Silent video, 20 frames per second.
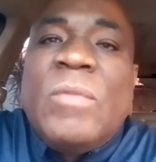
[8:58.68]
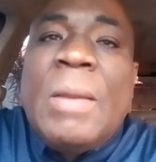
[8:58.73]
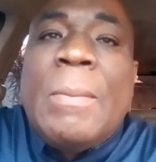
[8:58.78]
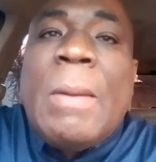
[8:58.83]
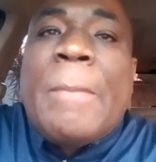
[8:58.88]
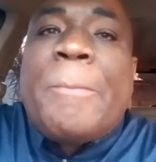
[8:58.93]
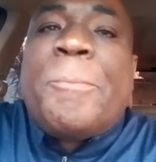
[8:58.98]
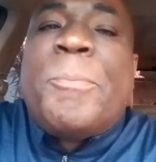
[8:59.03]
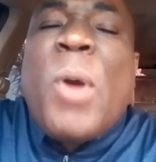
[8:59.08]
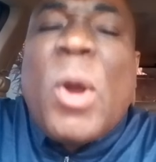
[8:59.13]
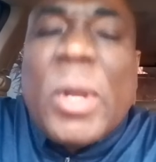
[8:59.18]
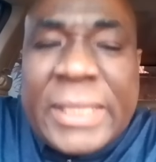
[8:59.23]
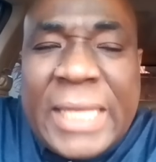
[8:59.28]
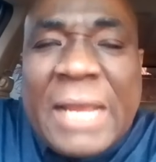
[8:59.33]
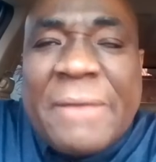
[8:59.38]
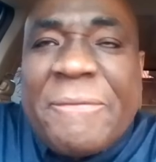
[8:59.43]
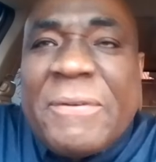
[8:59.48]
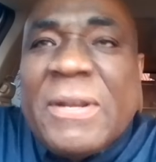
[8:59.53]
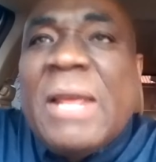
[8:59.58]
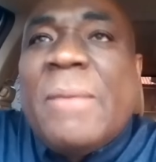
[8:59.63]
They must
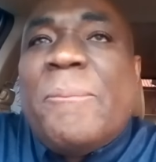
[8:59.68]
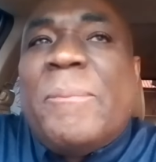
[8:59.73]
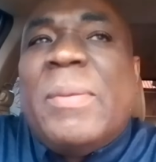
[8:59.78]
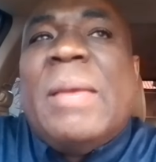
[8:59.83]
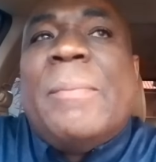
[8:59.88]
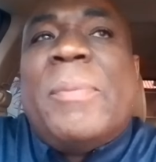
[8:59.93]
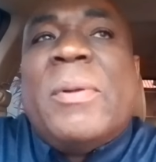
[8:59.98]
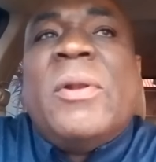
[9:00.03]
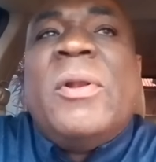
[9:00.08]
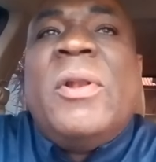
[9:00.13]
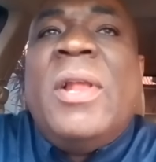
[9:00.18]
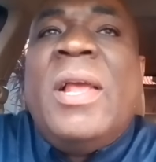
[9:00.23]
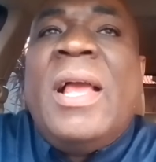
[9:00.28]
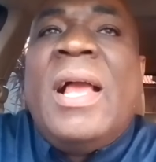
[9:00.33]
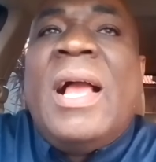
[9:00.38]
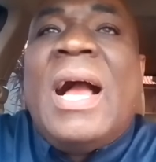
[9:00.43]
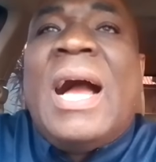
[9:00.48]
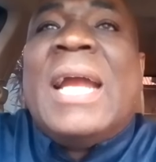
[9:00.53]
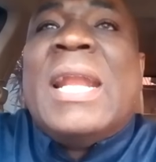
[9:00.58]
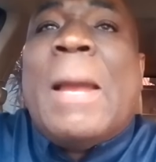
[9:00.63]
protect for them people.
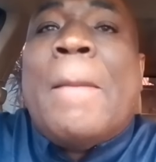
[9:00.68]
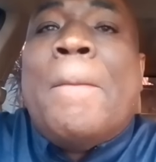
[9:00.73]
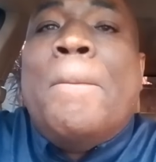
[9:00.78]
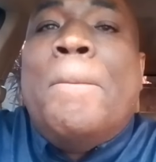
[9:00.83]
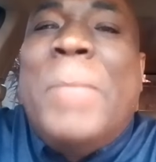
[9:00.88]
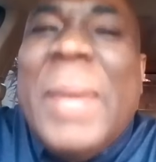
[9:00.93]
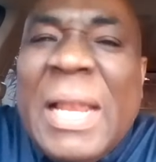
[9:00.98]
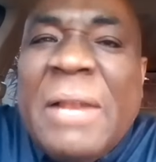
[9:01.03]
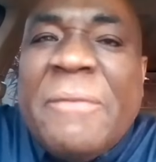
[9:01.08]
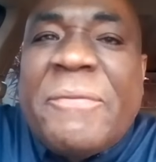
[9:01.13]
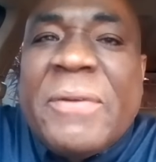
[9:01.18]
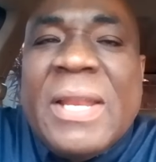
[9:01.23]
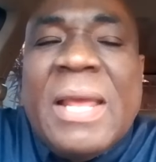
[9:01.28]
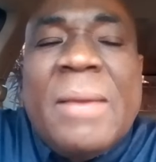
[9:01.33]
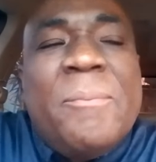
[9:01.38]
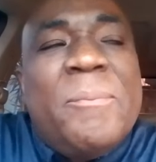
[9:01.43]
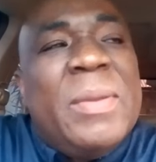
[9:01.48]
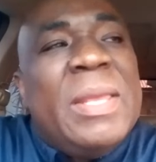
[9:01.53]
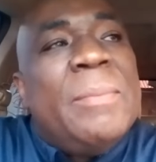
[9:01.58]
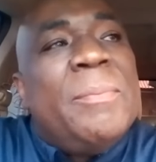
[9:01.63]
And a build for
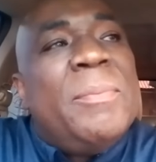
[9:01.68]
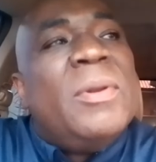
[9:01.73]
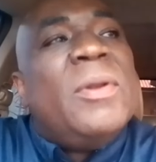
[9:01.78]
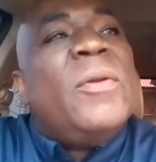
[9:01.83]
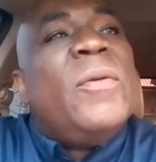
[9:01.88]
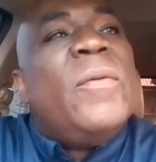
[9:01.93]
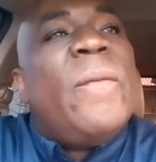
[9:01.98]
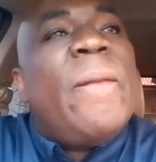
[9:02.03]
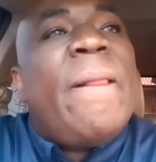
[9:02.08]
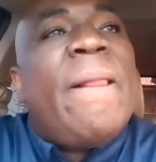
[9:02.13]
them people.